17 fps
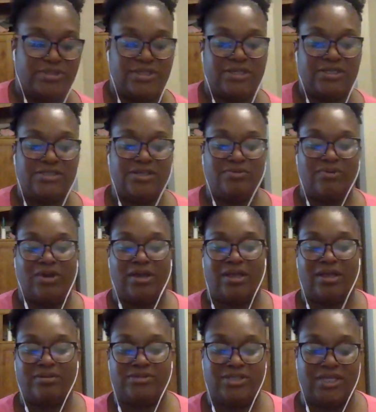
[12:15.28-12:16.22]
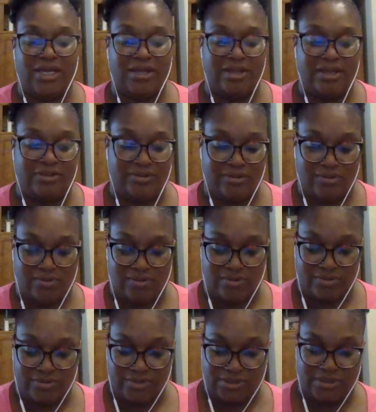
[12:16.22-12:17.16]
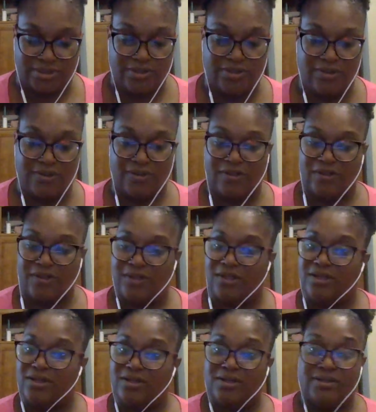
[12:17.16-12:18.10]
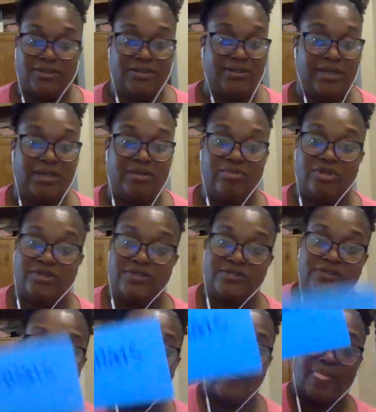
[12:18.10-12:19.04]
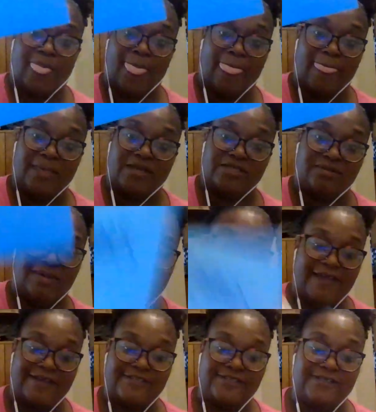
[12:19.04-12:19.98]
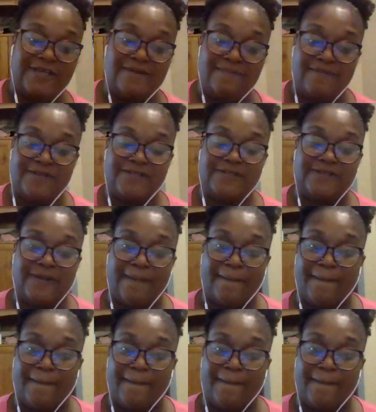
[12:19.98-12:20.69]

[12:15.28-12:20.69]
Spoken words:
Let's see what comes out after gross. Demons. Somebody has demons.